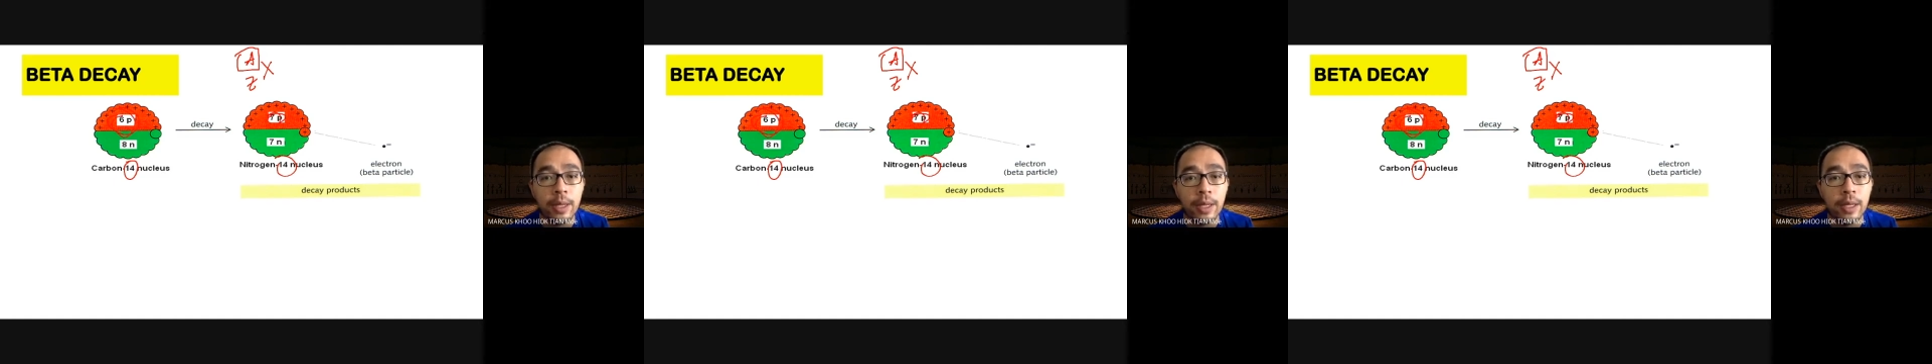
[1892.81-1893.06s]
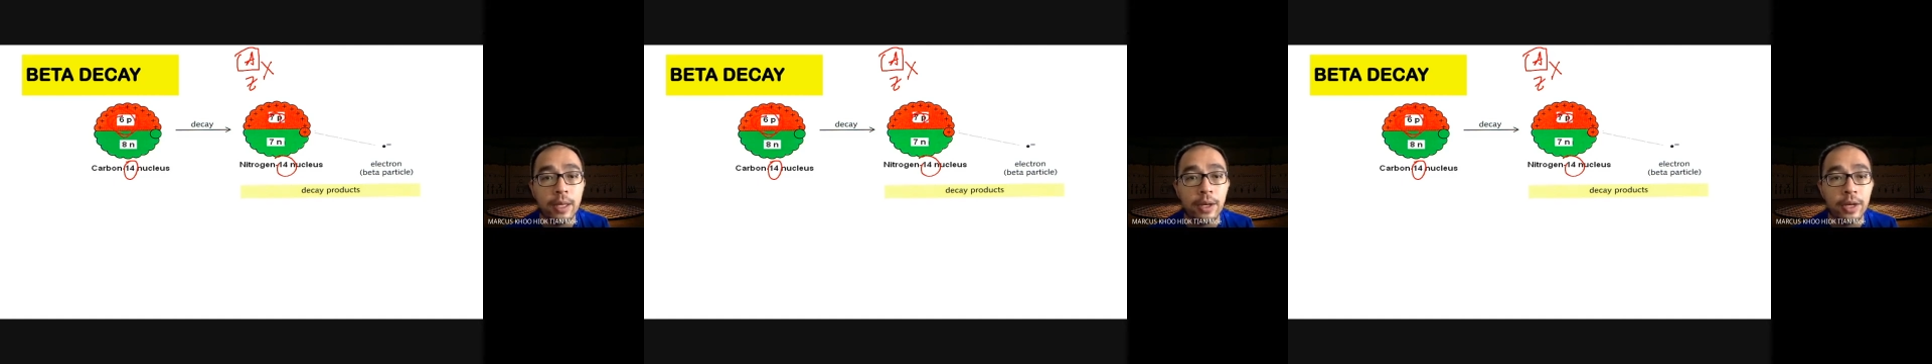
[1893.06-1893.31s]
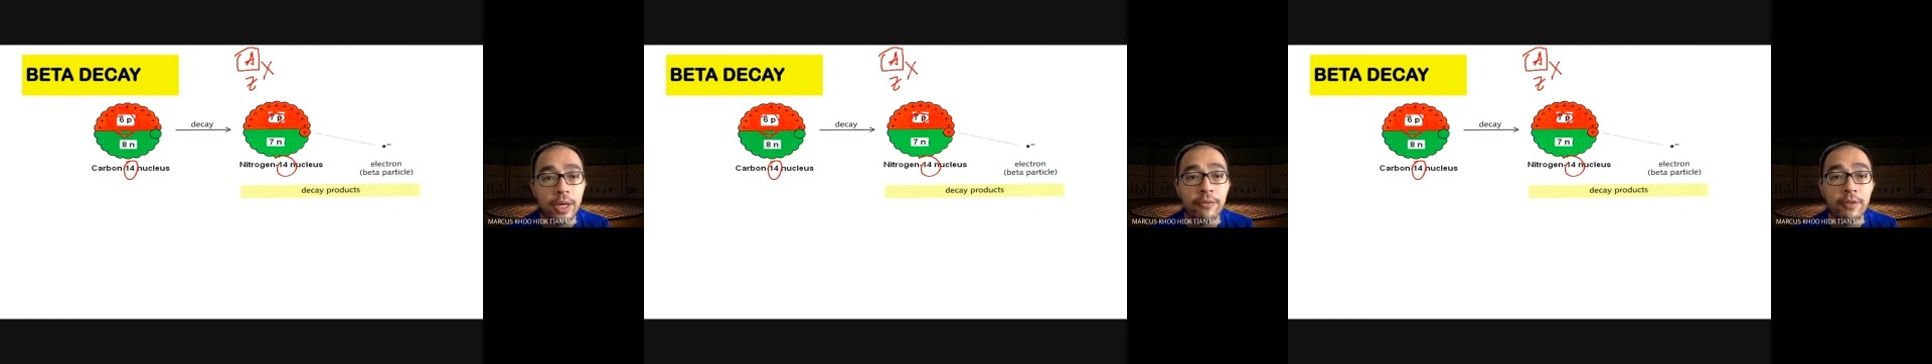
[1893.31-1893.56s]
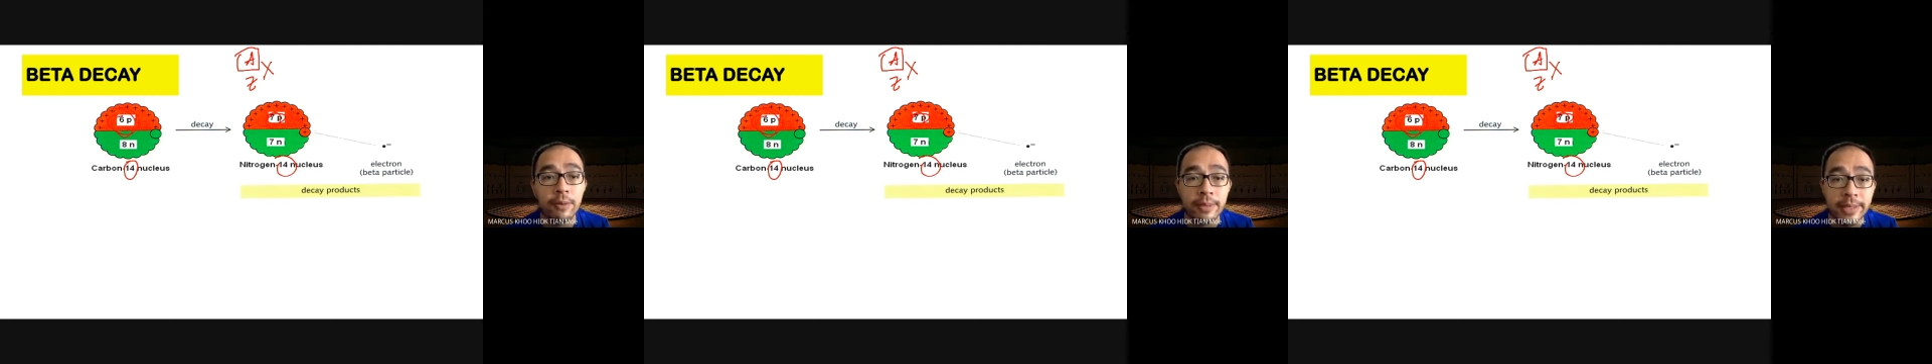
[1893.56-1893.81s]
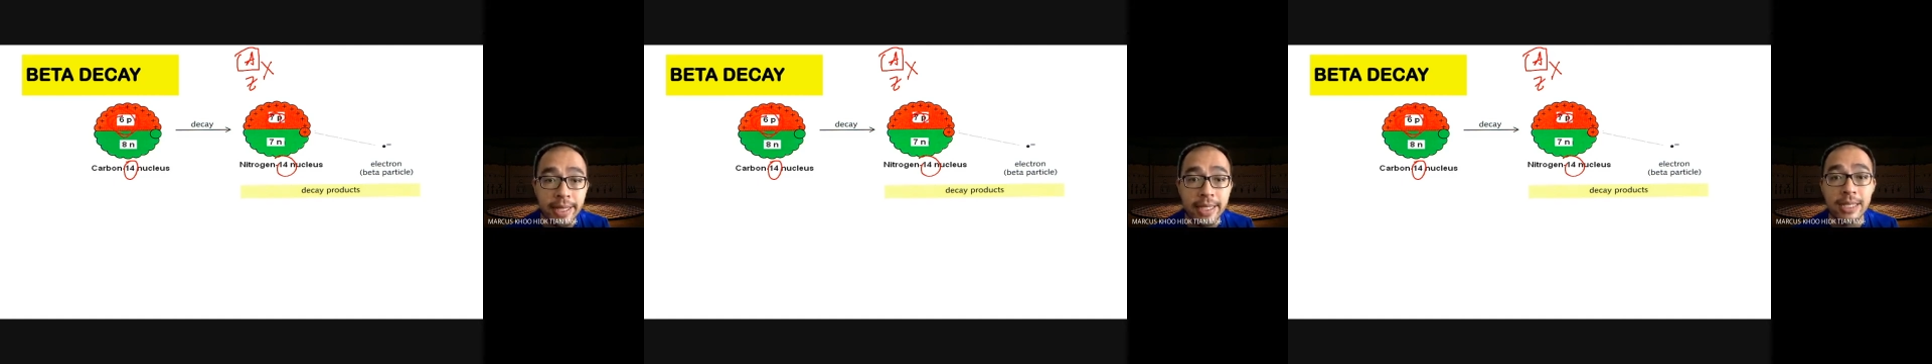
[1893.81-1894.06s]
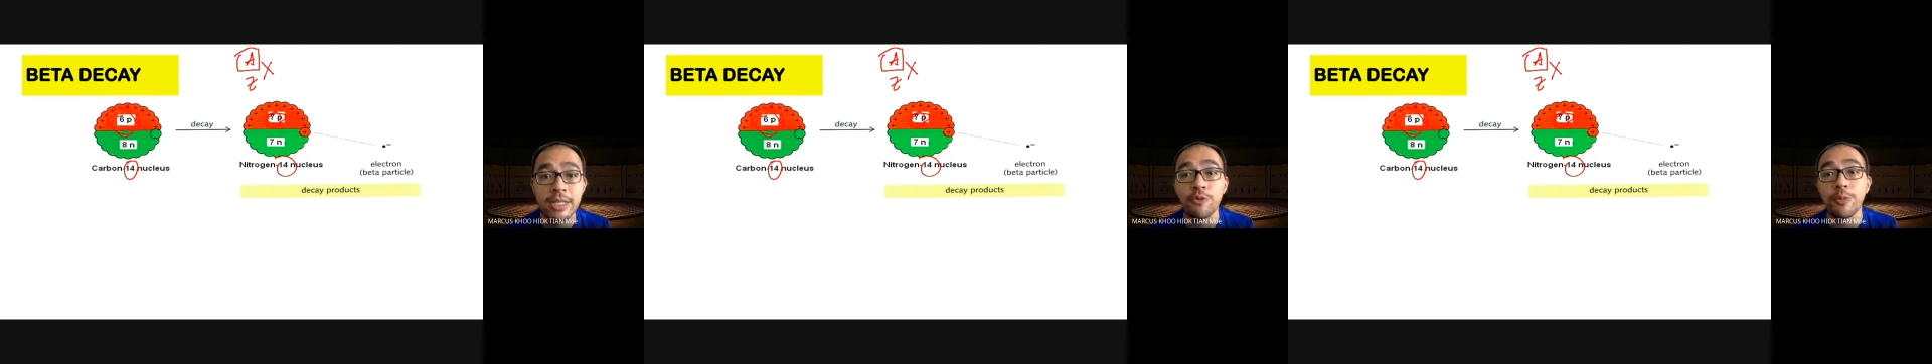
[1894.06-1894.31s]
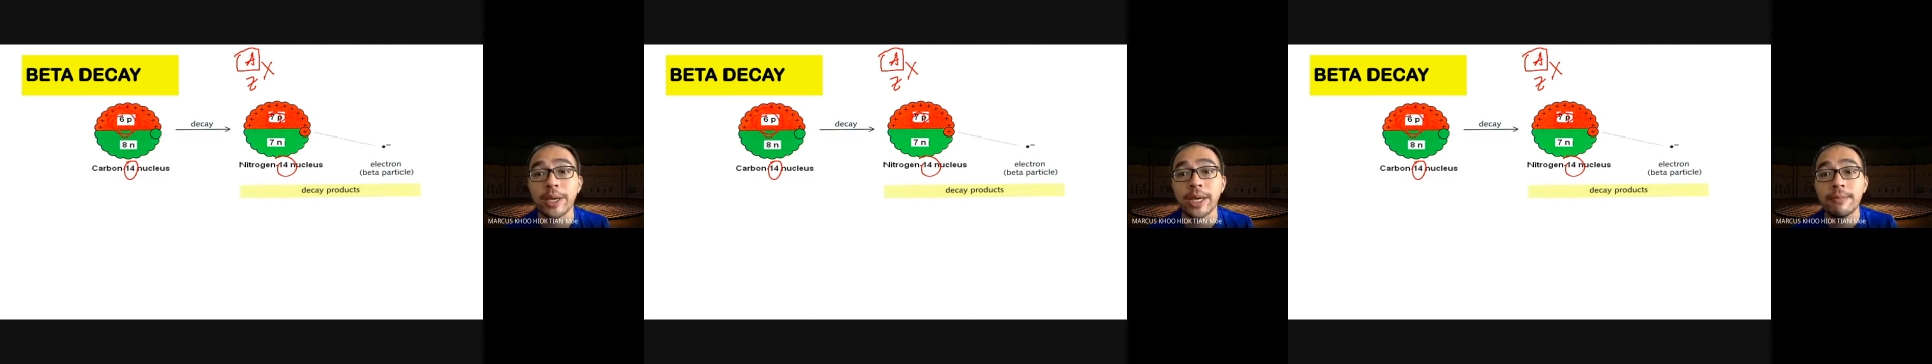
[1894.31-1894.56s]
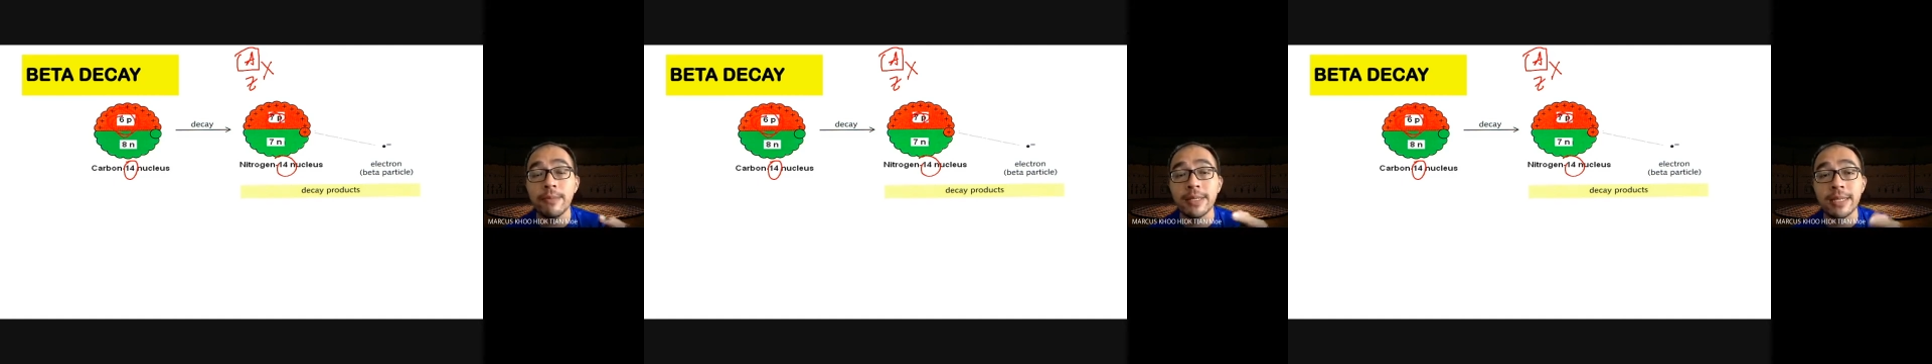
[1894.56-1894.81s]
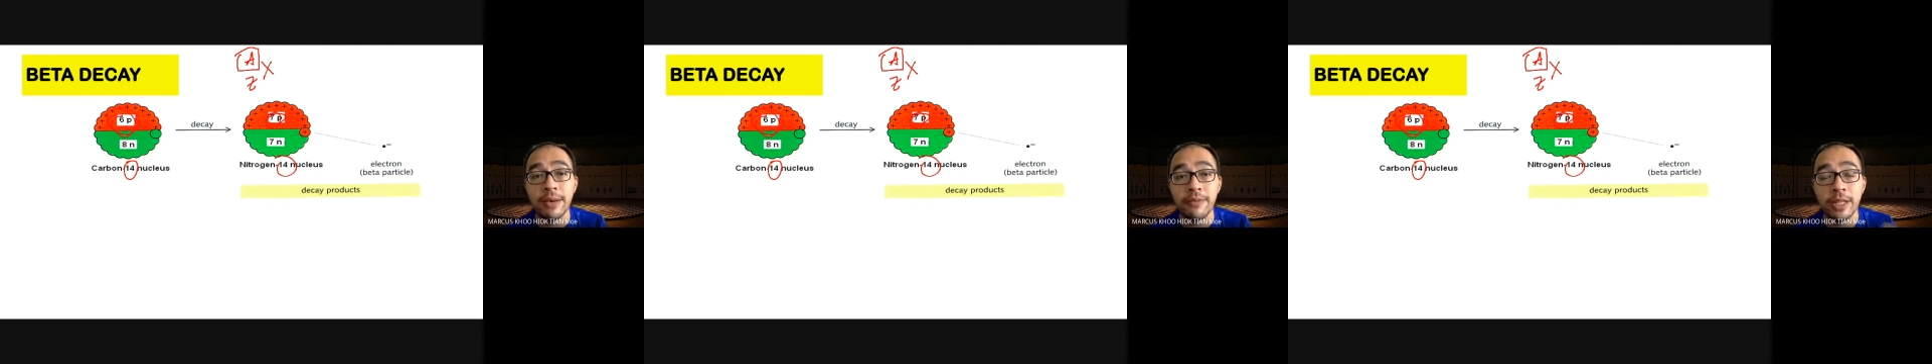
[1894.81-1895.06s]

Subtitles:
Okay, from 6 to become 7.